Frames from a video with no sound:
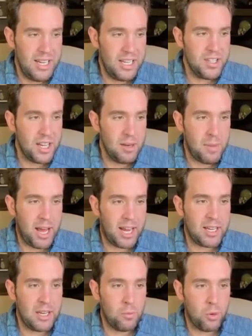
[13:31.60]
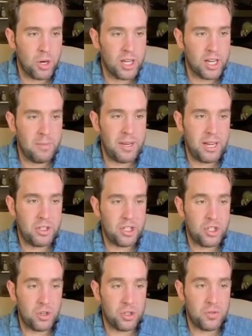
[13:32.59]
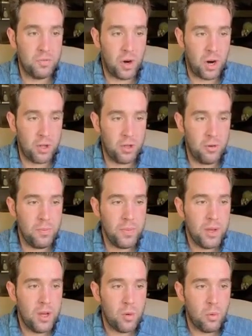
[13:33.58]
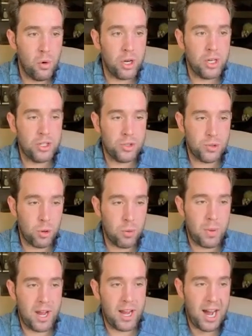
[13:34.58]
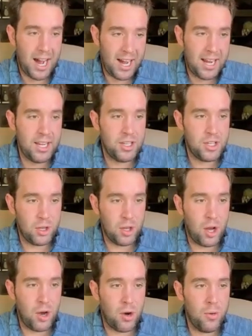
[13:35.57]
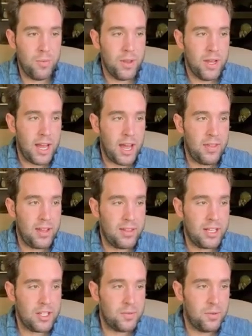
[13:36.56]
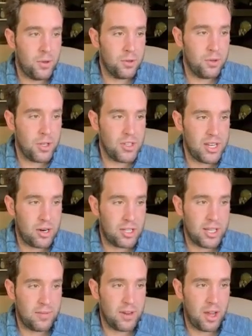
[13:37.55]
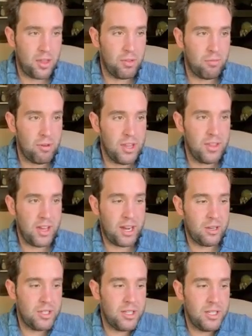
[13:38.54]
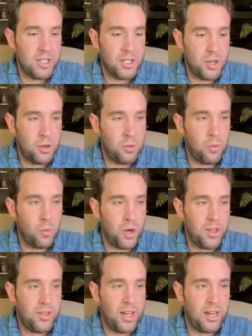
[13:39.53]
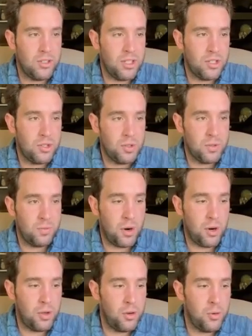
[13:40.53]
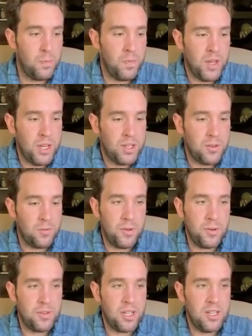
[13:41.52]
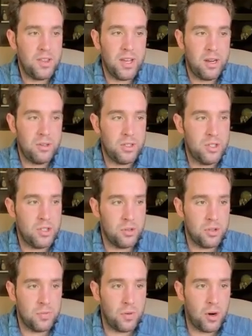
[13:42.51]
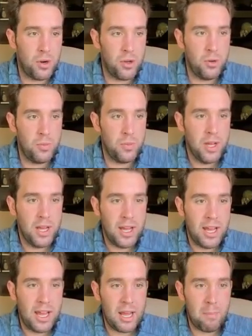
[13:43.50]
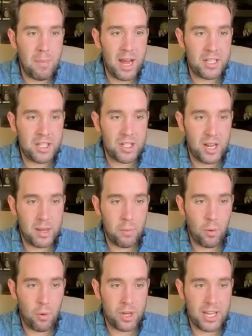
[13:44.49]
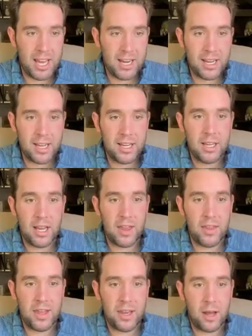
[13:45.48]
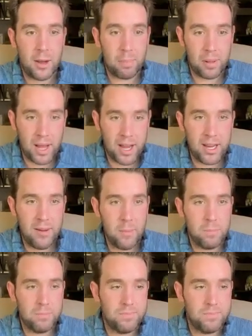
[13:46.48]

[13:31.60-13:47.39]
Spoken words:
Inside Magnet, we're going to come down to search volume. We're going to sort by high to low, and then let's filter these out because I've got 3,000. Let's go 1,000 search volume to 15,000 search volume and match type organic, and then apply.